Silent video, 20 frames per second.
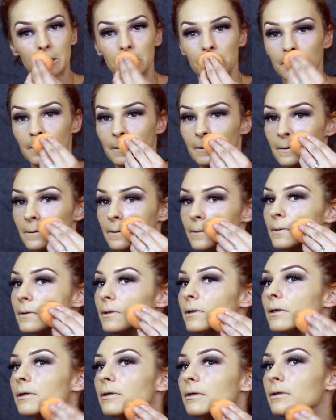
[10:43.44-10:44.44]
to
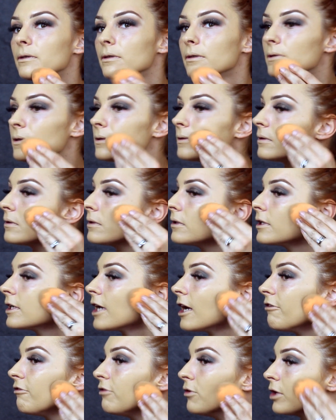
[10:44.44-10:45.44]

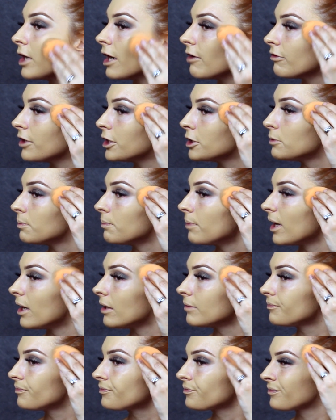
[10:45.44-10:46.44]
get a full coverage,
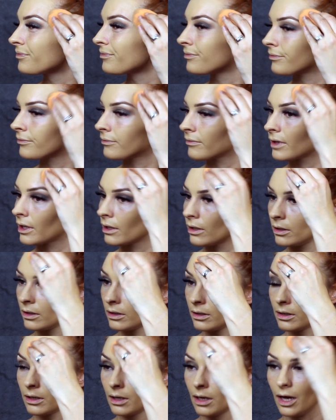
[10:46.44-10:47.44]
but
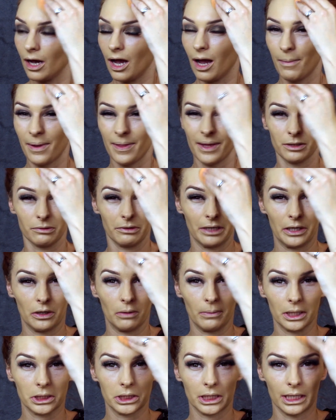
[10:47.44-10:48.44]
I mean there's really
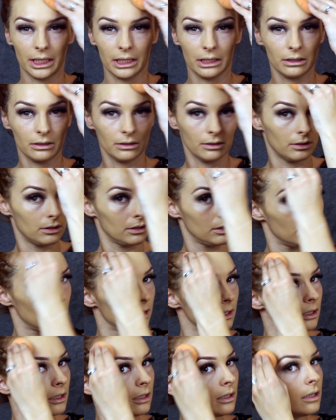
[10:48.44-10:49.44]
not much in it.
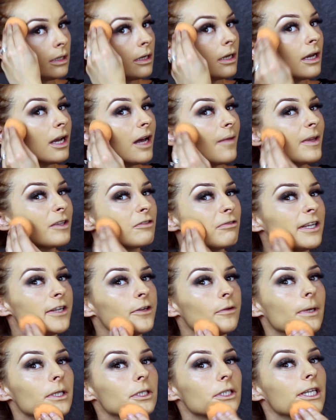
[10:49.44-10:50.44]
There's really
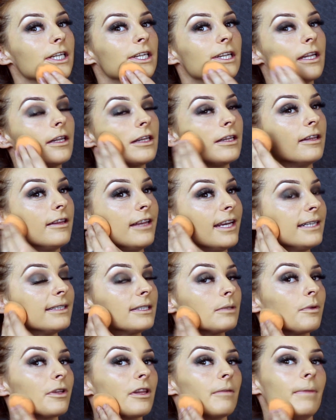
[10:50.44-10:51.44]
not much in
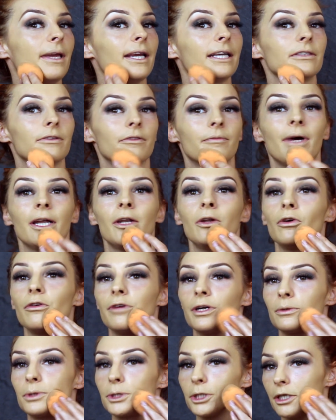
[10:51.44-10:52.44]
this with the mix of my
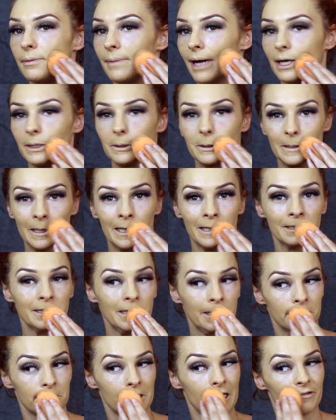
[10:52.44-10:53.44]
L'Oreal True Match and
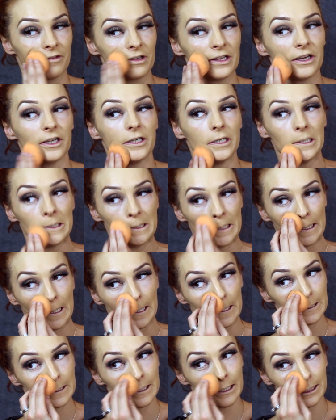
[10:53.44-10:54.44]
Total Cover that I usually
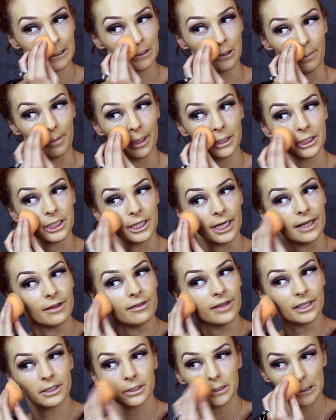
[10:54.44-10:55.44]
use. There's not much in it.
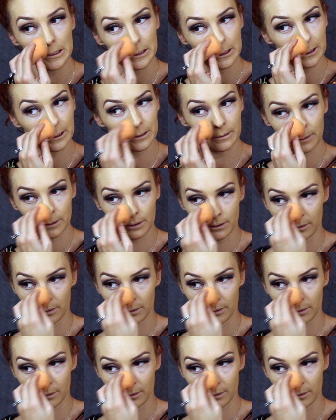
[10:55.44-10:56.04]
This just